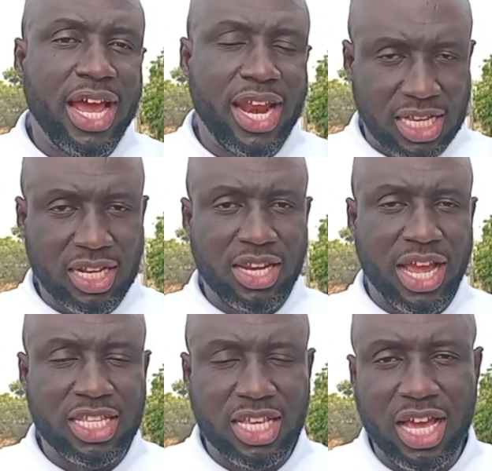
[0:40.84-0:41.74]

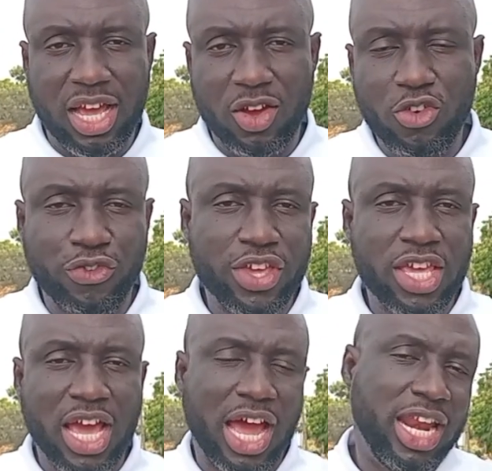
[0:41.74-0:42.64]
designate
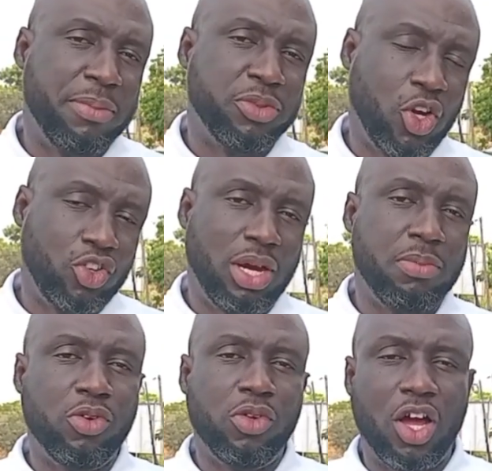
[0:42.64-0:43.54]
KOFI Adams,
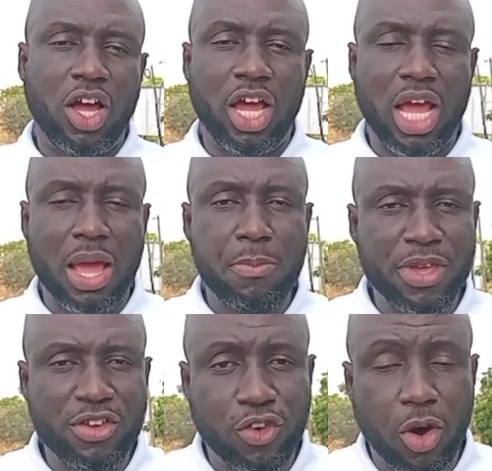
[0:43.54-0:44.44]
Honorable
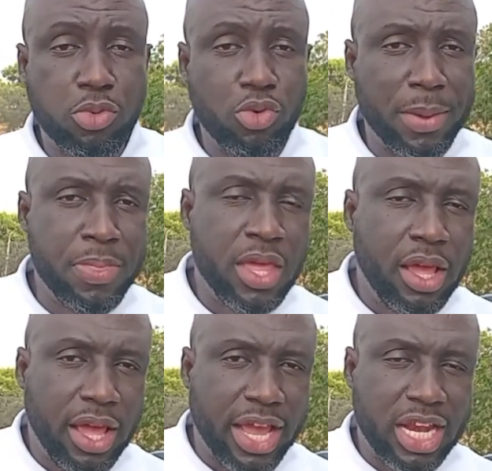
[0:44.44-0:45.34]
MP for Buem
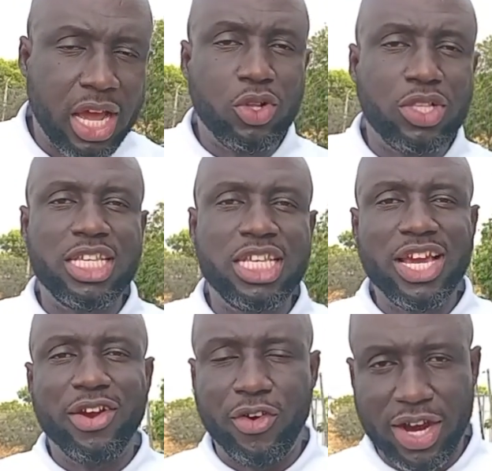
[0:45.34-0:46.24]
in the OT
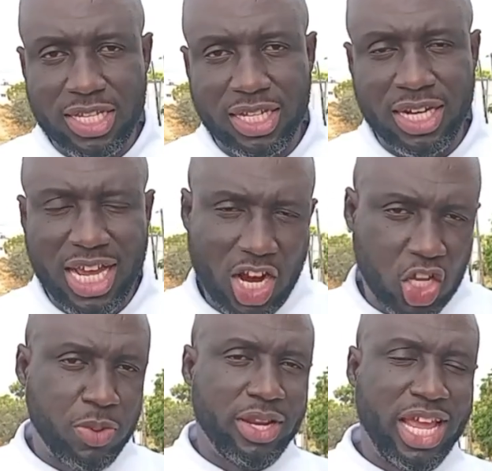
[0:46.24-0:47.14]
region. The
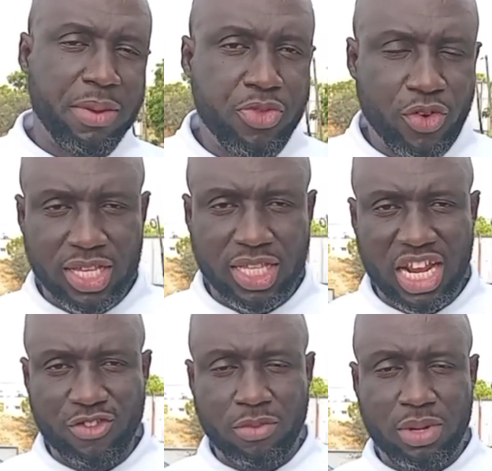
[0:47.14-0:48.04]
announcement came through
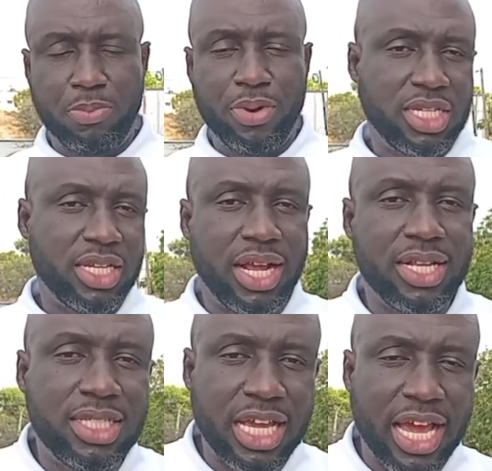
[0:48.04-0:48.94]
yesterday from the
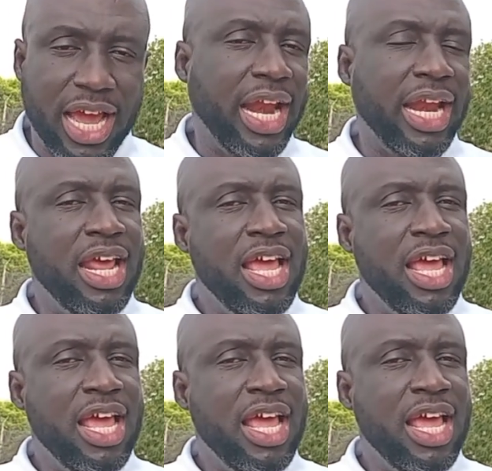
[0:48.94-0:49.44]
presidency, and